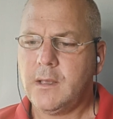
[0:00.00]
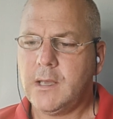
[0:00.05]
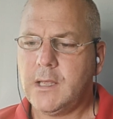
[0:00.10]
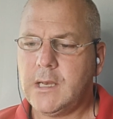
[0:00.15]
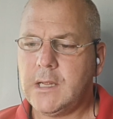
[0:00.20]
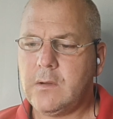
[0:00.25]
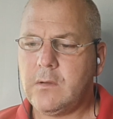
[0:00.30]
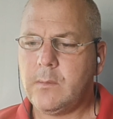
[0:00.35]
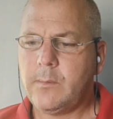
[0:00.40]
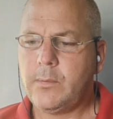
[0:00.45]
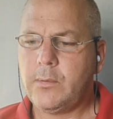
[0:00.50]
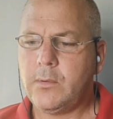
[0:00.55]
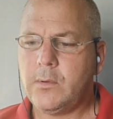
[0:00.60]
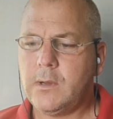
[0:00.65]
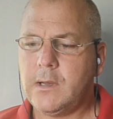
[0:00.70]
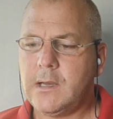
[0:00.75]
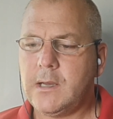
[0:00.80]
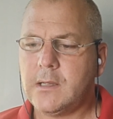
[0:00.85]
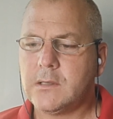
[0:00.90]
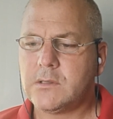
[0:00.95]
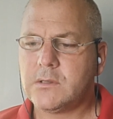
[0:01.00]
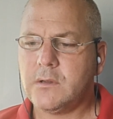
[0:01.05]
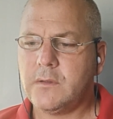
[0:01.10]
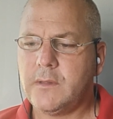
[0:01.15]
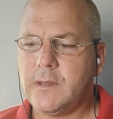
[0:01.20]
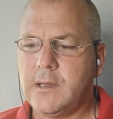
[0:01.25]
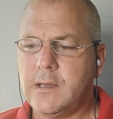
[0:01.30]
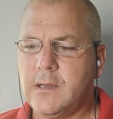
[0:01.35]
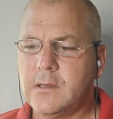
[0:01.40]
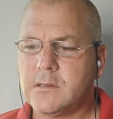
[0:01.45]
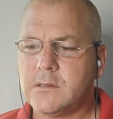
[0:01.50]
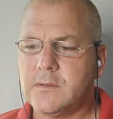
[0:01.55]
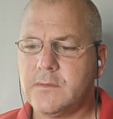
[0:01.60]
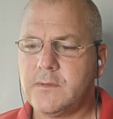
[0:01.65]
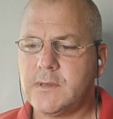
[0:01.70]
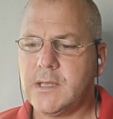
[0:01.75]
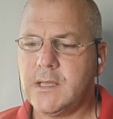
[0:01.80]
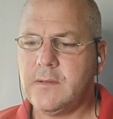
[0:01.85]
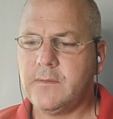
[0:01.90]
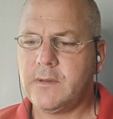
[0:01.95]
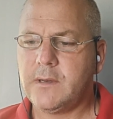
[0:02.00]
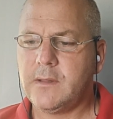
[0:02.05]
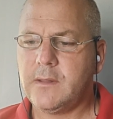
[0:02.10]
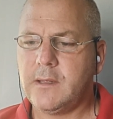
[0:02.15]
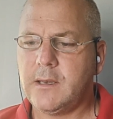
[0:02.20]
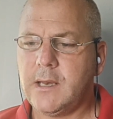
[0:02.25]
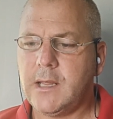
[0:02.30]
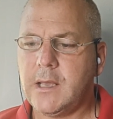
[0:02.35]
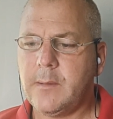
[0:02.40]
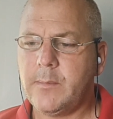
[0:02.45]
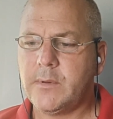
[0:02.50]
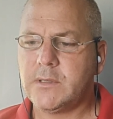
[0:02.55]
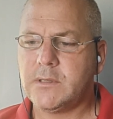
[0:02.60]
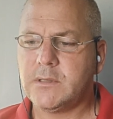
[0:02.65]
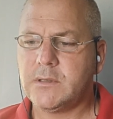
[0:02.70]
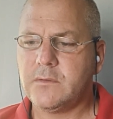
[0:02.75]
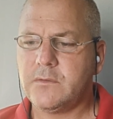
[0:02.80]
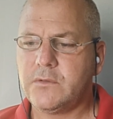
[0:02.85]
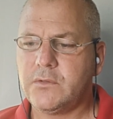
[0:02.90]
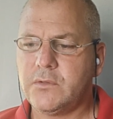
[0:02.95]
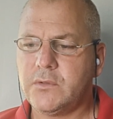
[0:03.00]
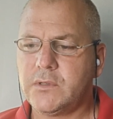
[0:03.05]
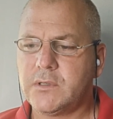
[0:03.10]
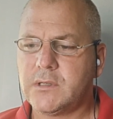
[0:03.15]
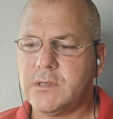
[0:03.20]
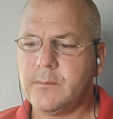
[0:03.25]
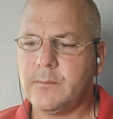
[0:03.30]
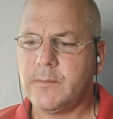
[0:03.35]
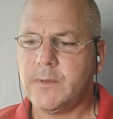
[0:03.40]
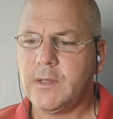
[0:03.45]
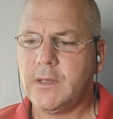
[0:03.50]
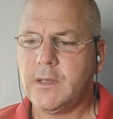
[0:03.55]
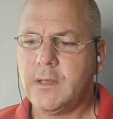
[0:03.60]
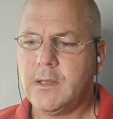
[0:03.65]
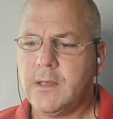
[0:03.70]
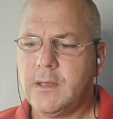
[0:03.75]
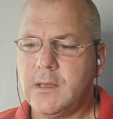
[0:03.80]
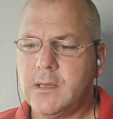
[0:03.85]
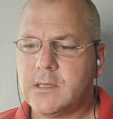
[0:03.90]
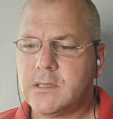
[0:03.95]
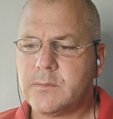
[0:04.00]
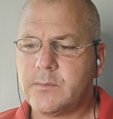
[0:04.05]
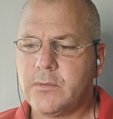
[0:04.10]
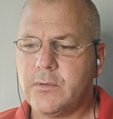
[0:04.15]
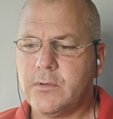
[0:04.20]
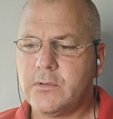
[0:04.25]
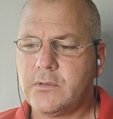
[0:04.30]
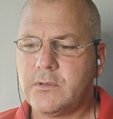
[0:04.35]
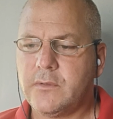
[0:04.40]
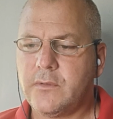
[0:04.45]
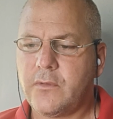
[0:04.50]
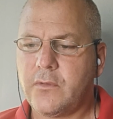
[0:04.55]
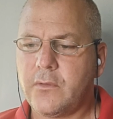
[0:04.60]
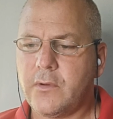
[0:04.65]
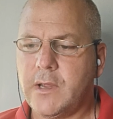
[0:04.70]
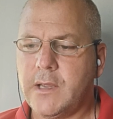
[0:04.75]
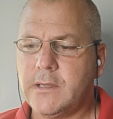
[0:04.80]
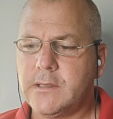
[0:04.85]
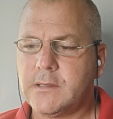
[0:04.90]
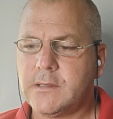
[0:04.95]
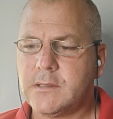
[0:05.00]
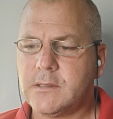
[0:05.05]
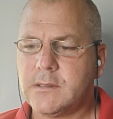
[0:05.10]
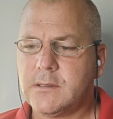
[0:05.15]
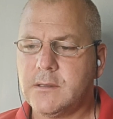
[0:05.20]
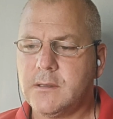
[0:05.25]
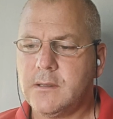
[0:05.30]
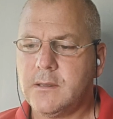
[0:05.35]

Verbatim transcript: And I will pour out on the house of David and the inhabitants of Jerusalem a spirit of grace